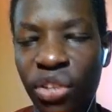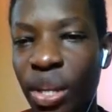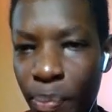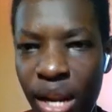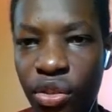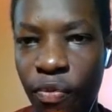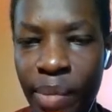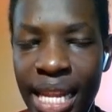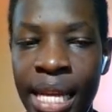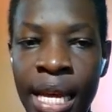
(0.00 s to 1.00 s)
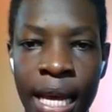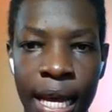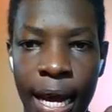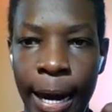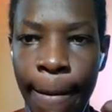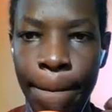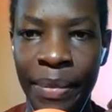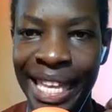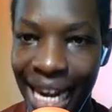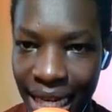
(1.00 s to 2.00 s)
and millions of money.
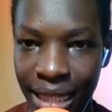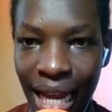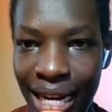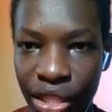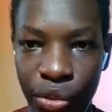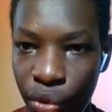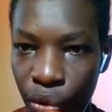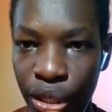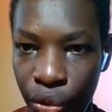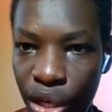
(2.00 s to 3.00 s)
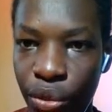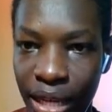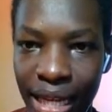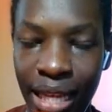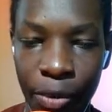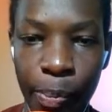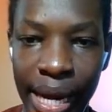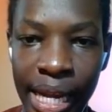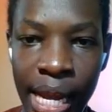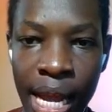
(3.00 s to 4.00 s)
He understands, you know, he's going to get that
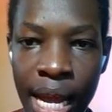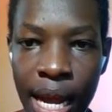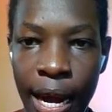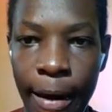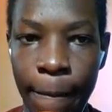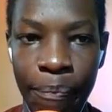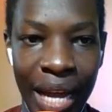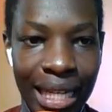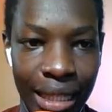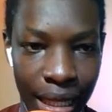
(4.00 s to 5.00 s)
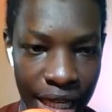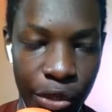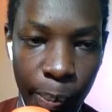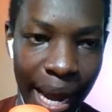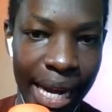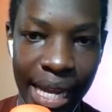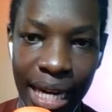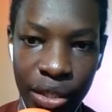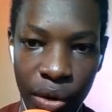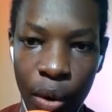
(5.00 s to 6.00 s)
money, that little money, and
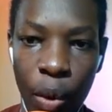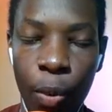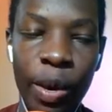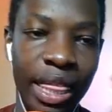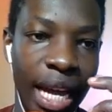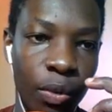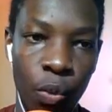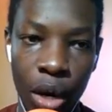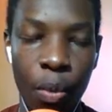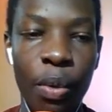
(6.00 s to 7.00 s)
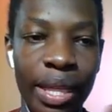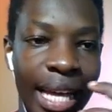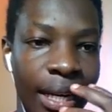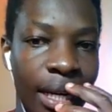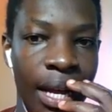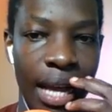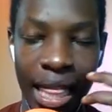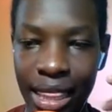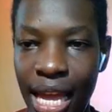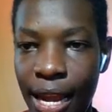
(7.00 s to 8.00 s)
he's going to work with that, walk away with that.
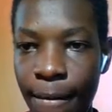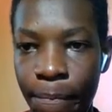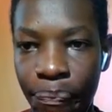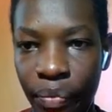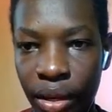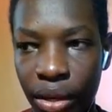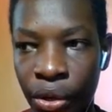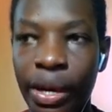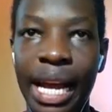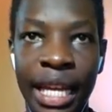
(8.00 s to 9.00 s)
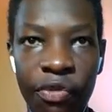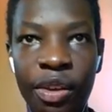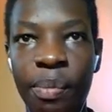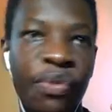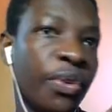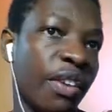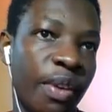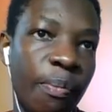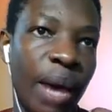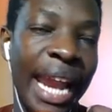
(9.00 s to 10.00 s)
And then you're going to give him, if you give
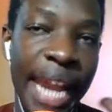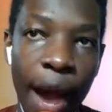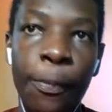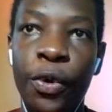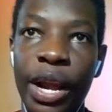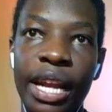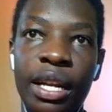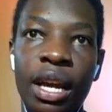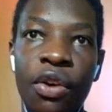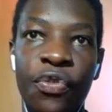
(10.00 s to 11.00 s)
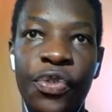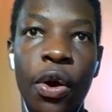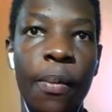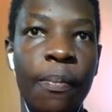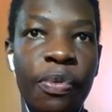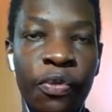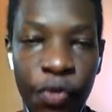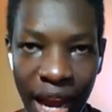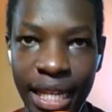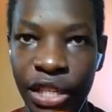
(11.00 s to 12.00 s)
him an upgrade from
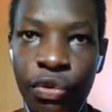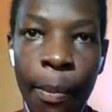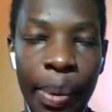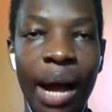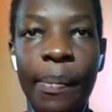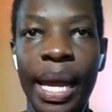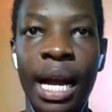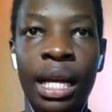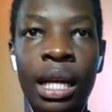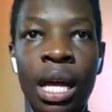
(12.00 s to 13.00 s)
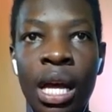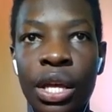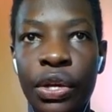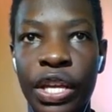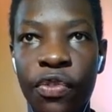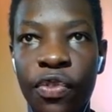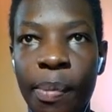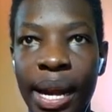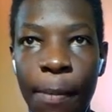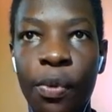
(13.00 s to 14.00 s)
Vardy to Aubameyang, you give him
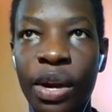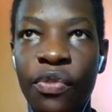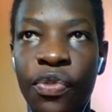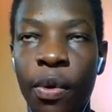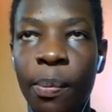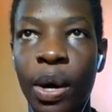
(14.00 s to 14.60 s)
an upgrade from